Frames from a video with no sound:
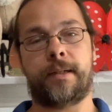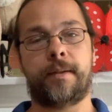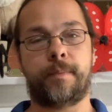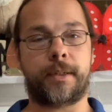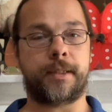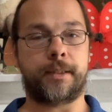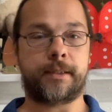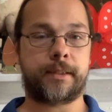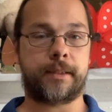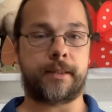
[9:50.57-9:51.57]

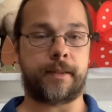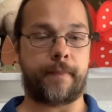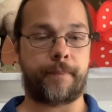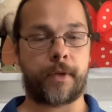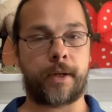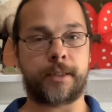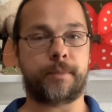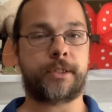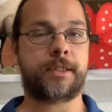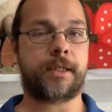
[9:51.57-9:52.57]
because as
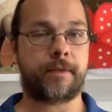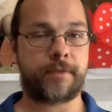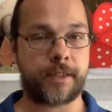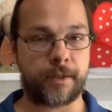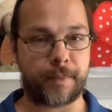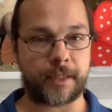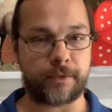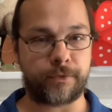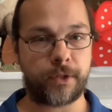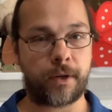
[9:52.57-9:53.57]
much as I love to hear
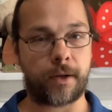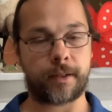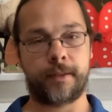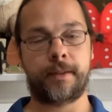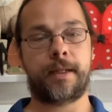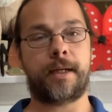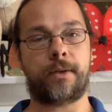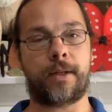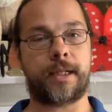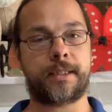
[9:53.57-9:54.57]
myself talk, I
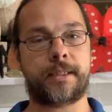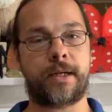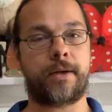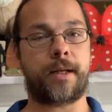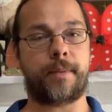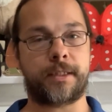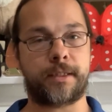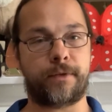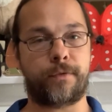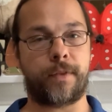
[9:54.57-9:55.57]
don't like staring at
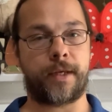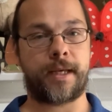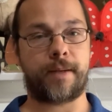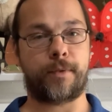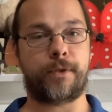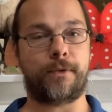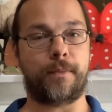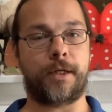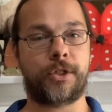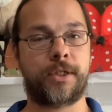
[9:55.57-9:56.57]
myself on the camera too
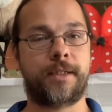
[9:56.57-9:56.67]
much.